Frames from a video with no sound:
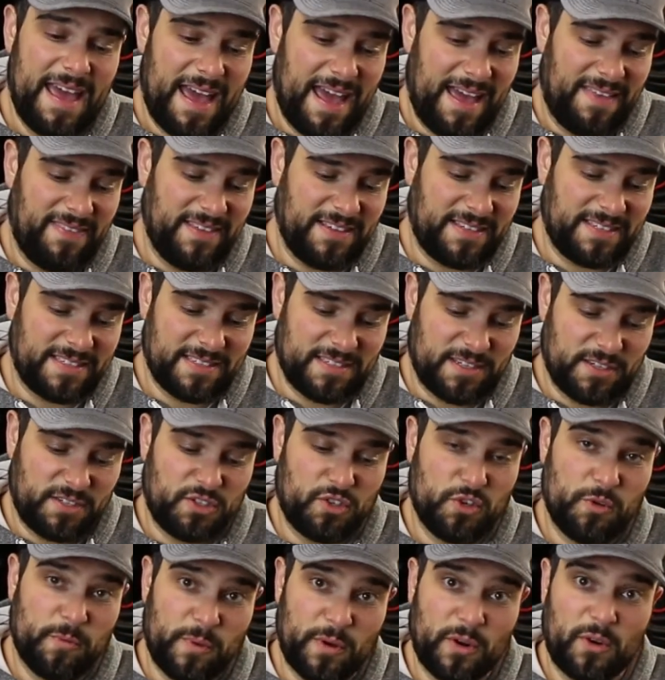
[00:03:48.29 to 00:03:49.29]
and this is a
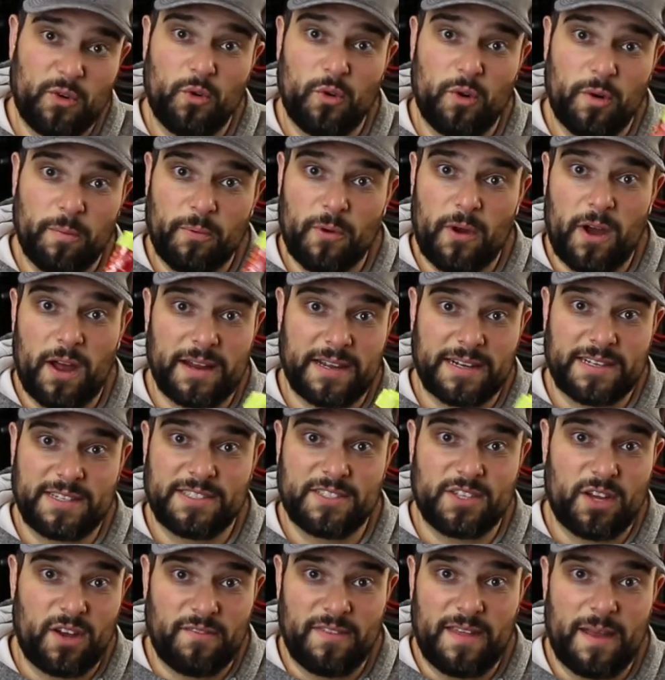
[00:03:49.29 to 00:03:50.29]
super cool product
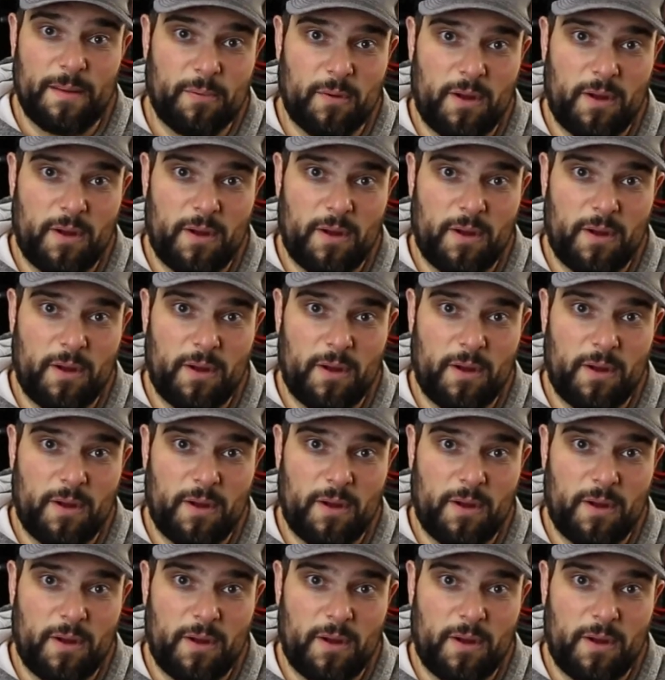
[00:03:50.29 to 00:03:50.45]
to solve that